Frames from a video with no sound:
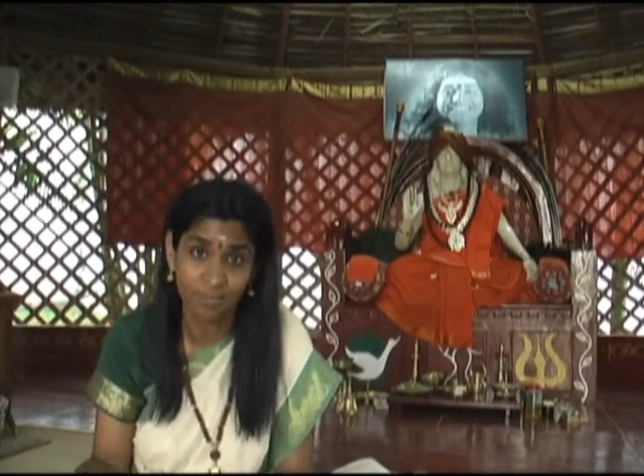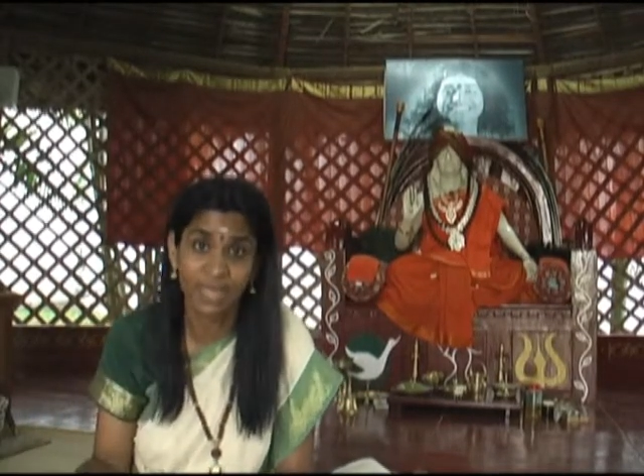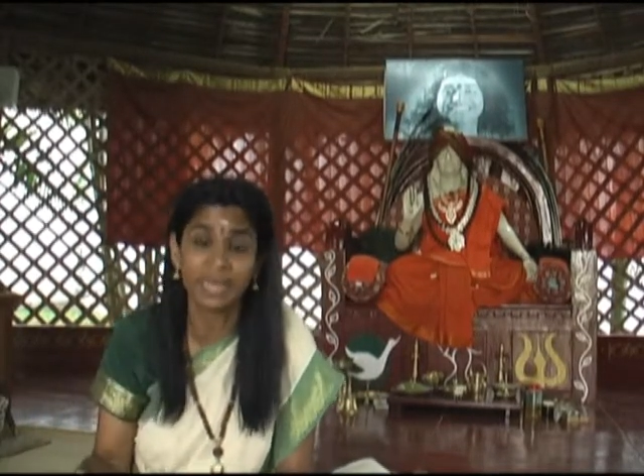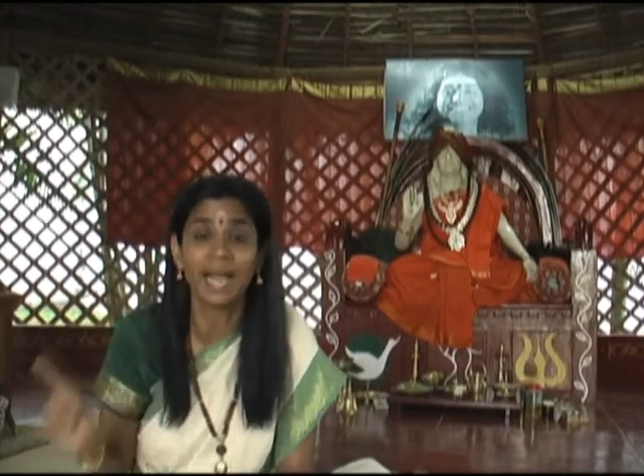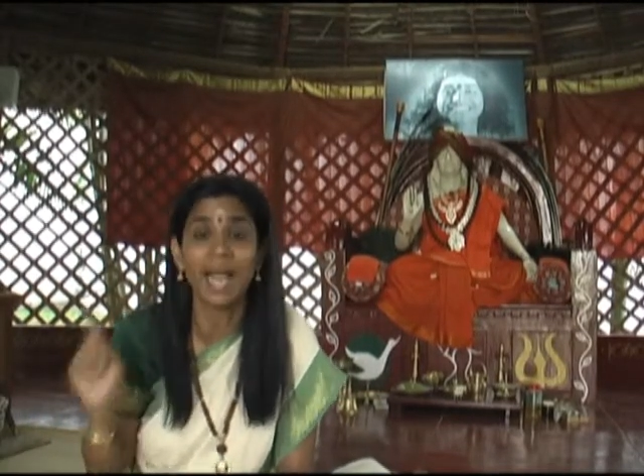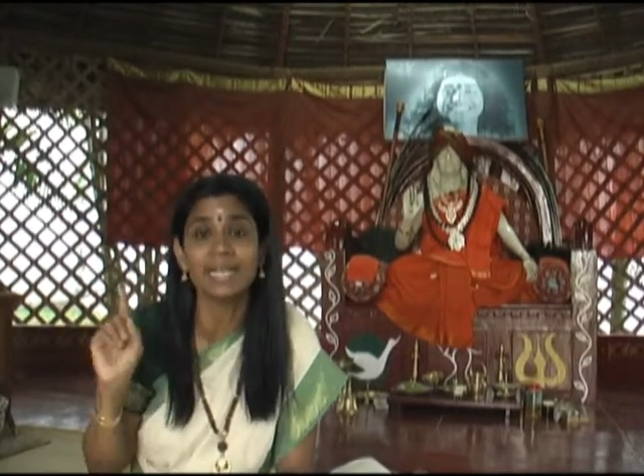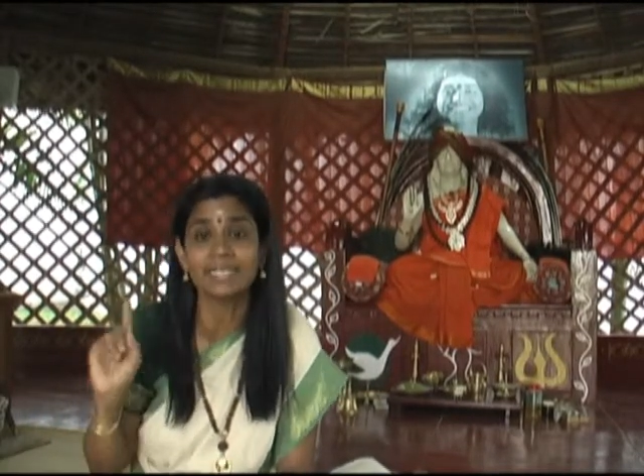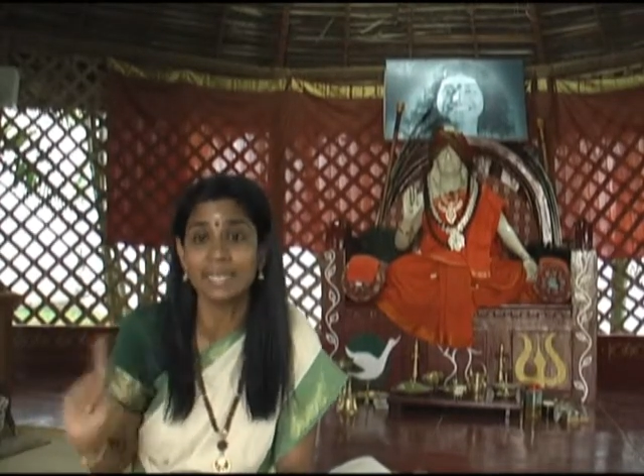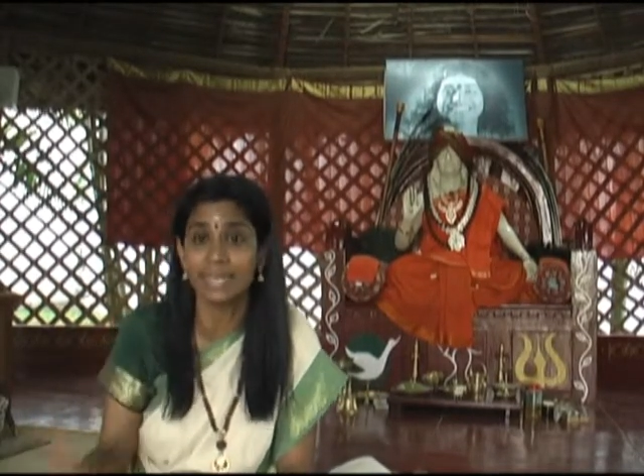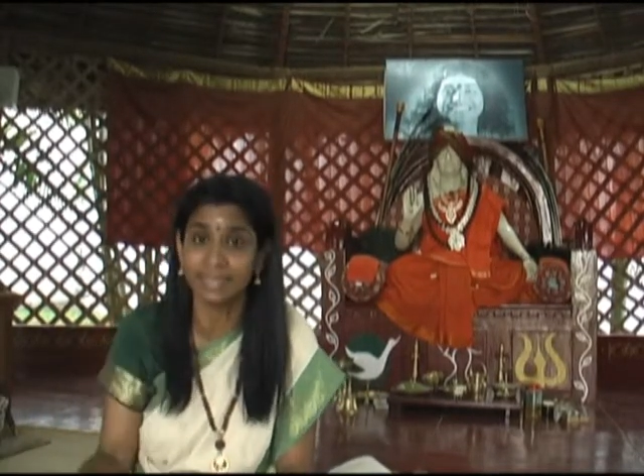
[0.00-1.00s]
It has
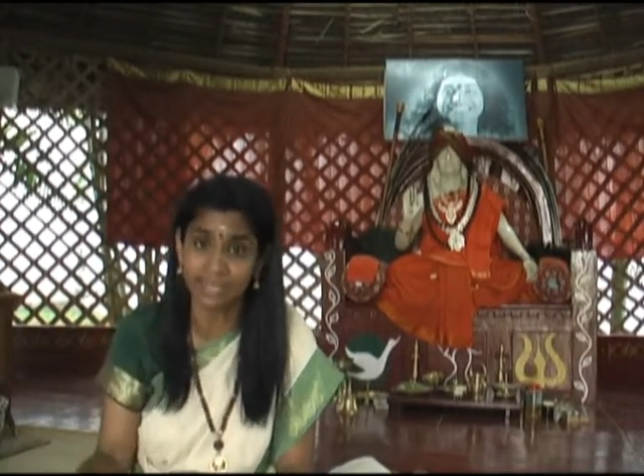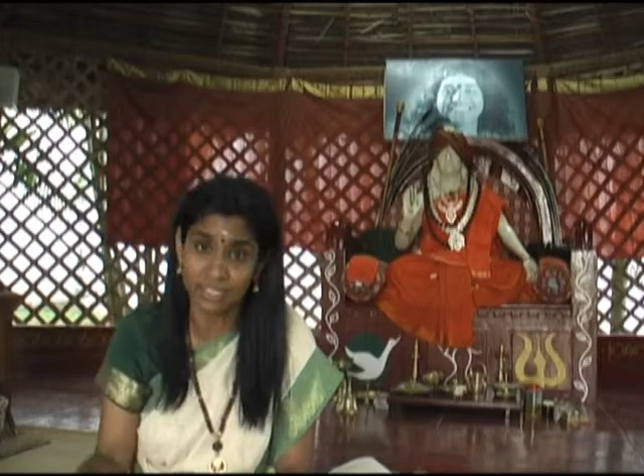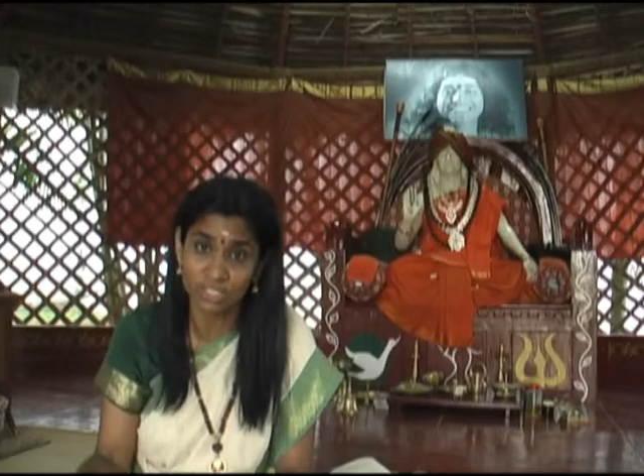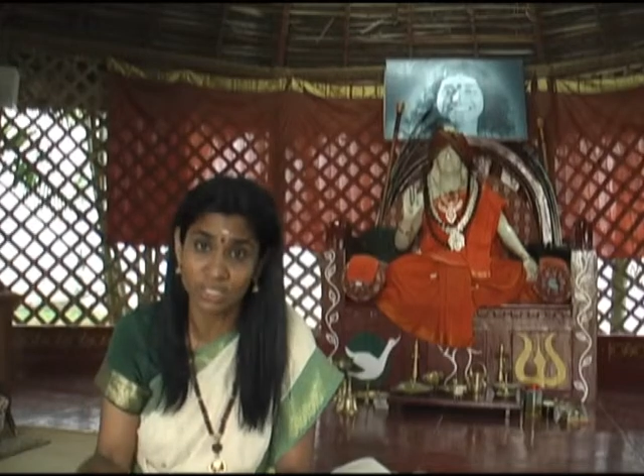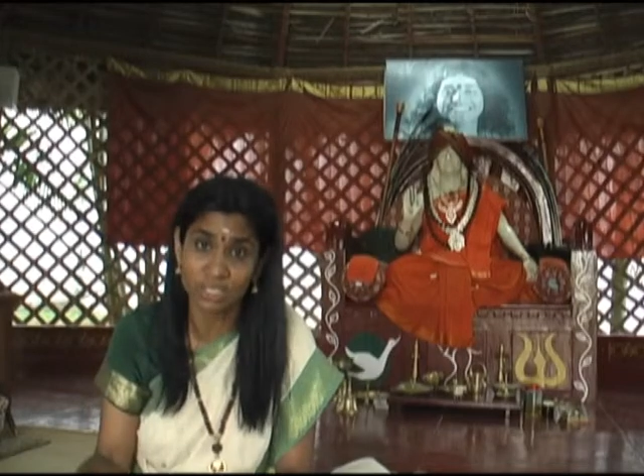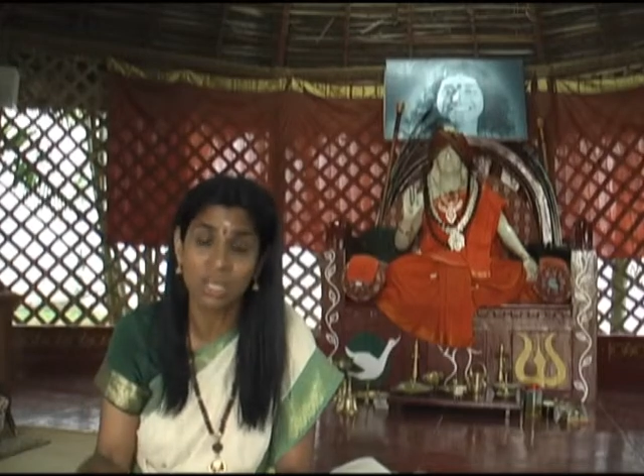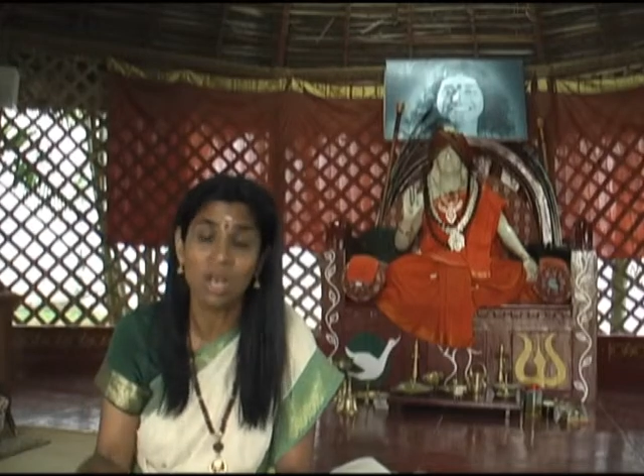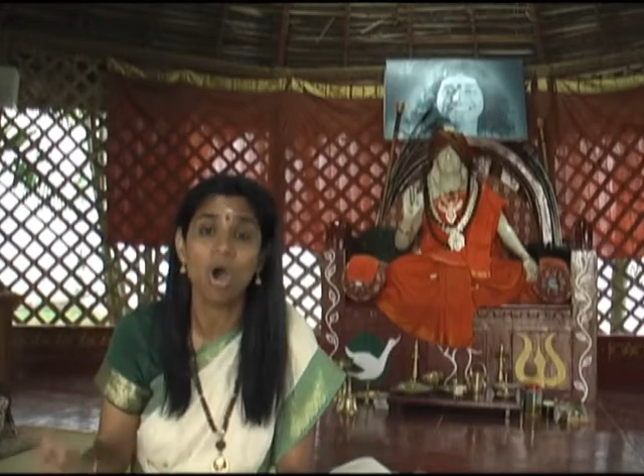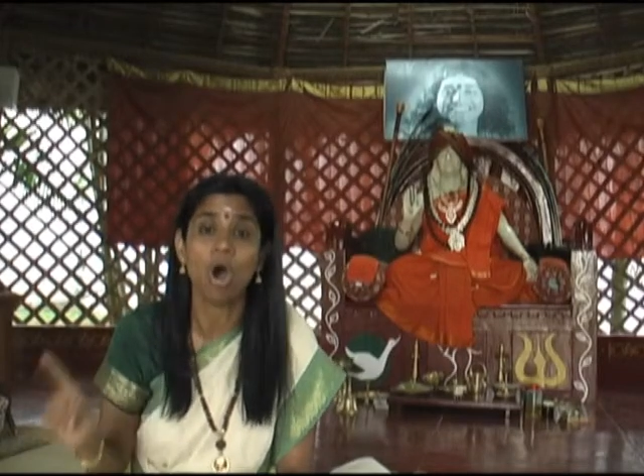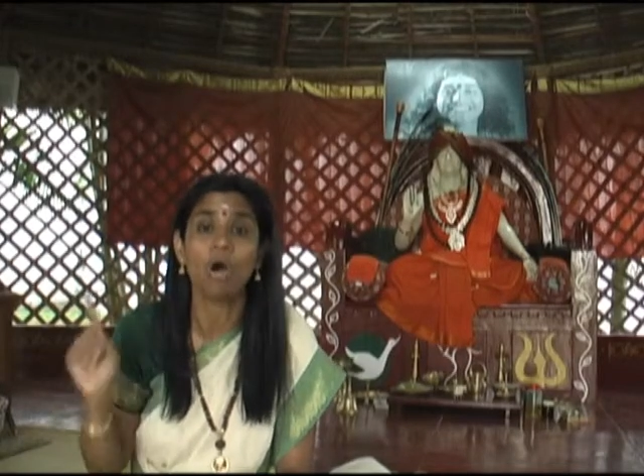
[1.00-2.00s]
the intelligence
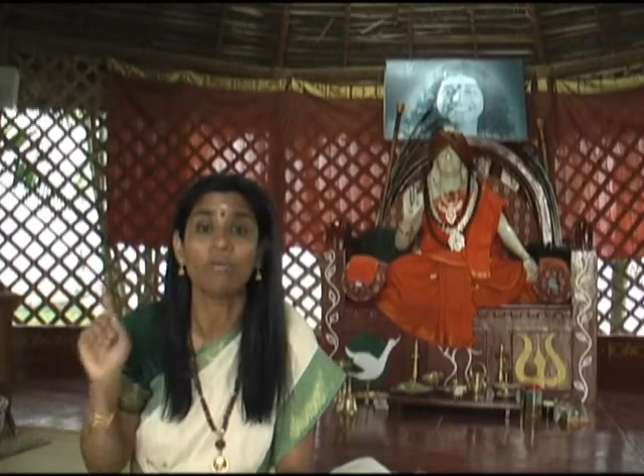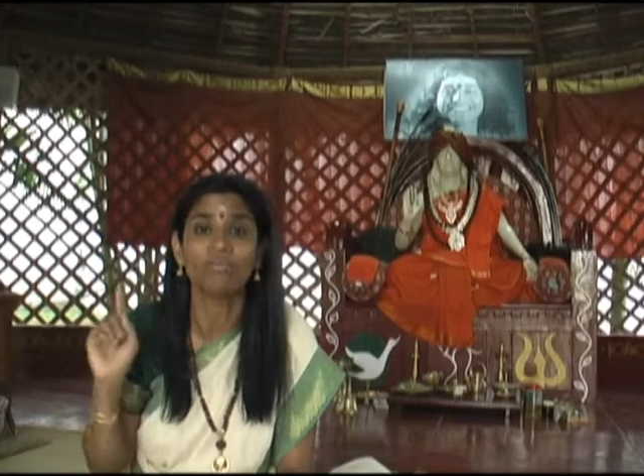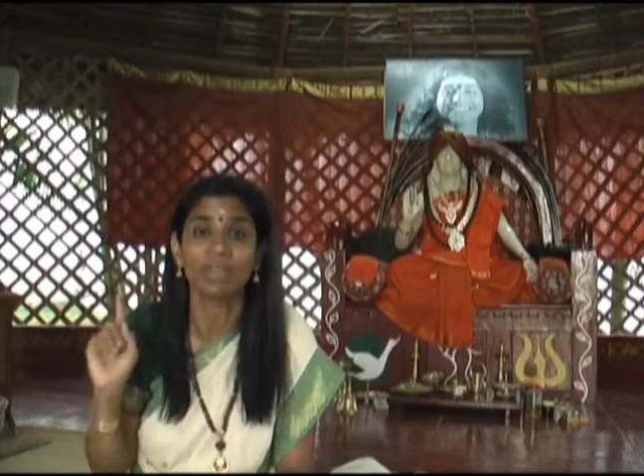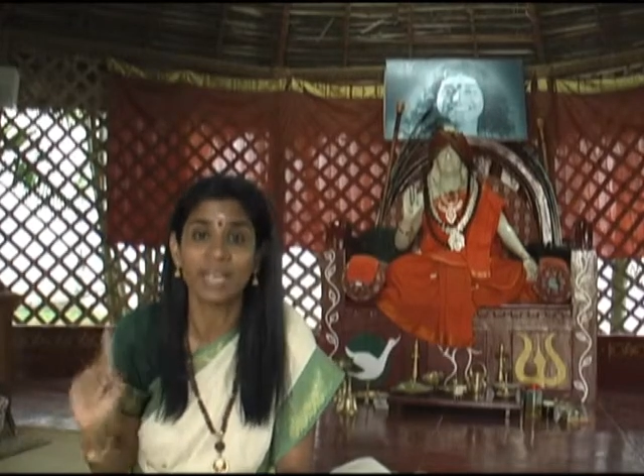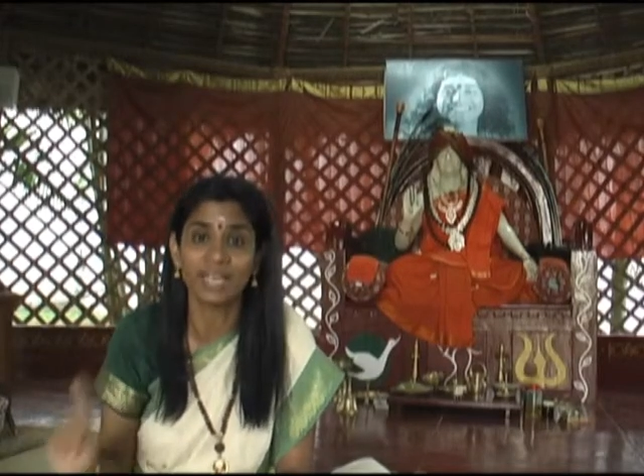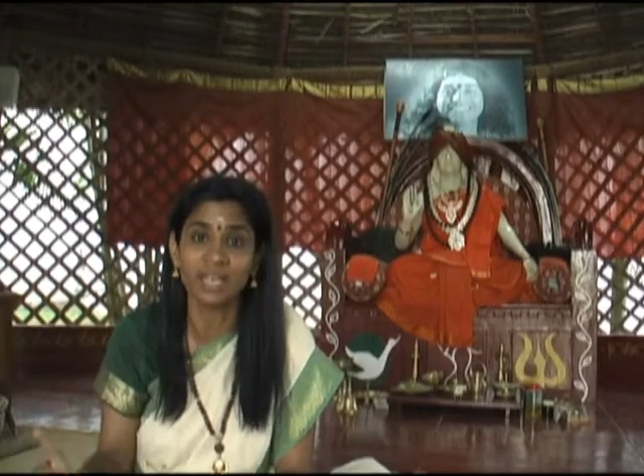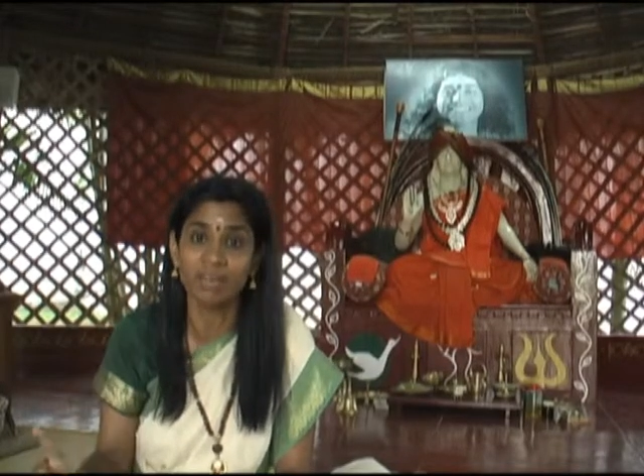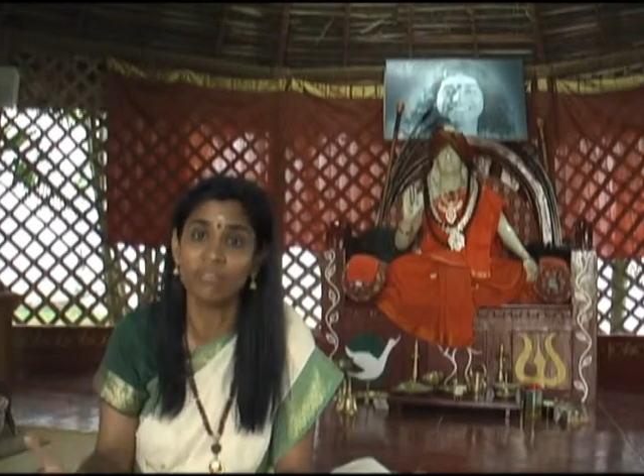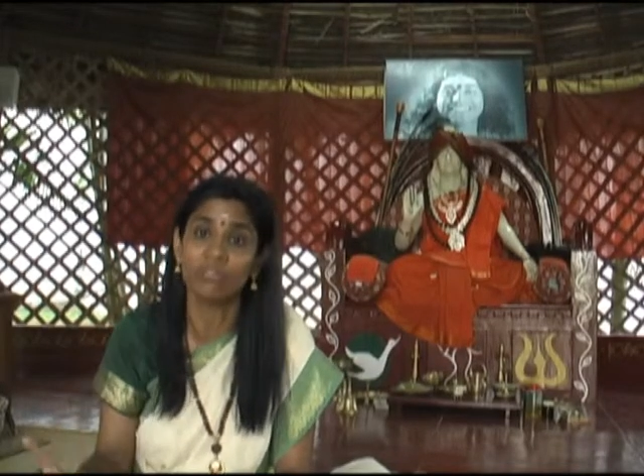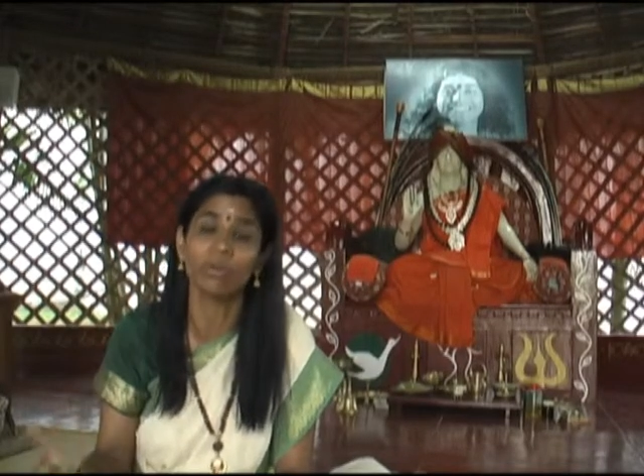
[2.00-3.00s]
of taking
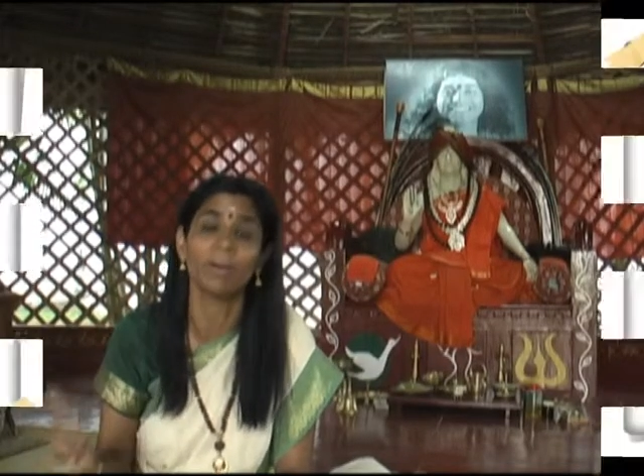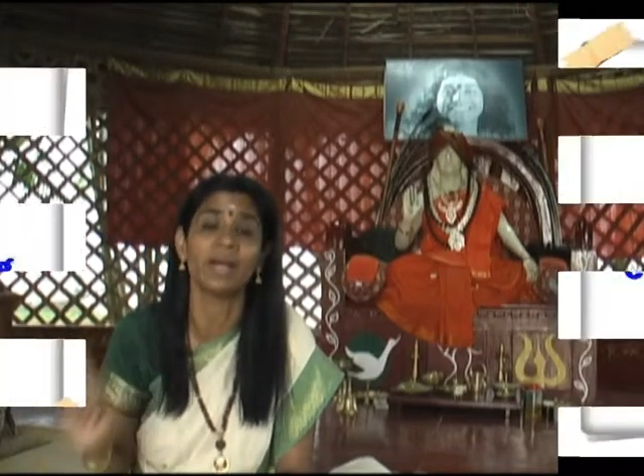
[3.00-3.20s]
food by